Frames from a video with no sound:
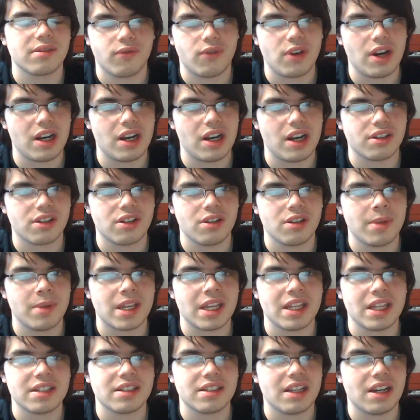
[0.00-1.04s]
Friday she couldn't
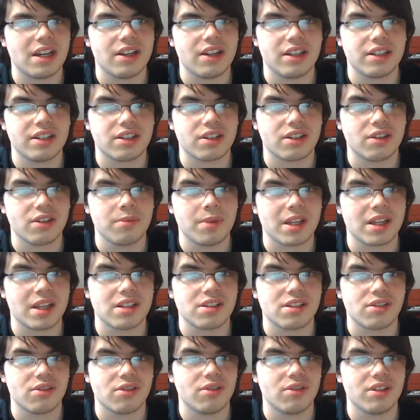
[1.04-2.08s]
make it. Saturday she couldn't make
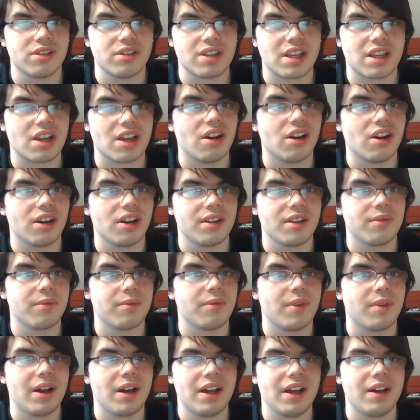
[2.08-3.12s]
it. So it was like, all right,
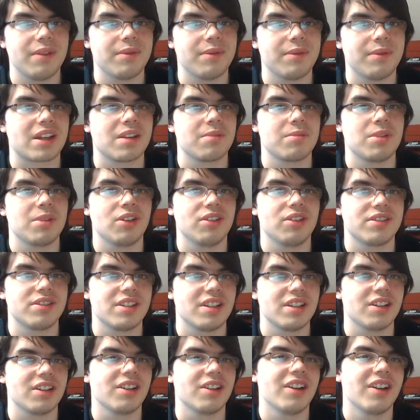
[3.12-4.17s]
I'm not gonna be able to
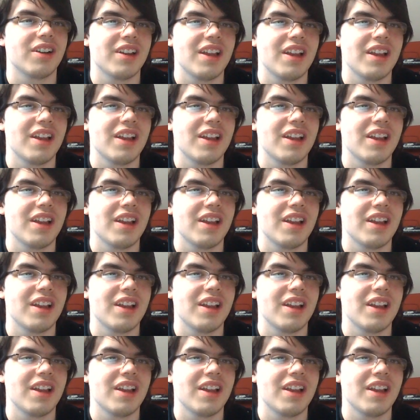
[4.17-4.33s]
see her.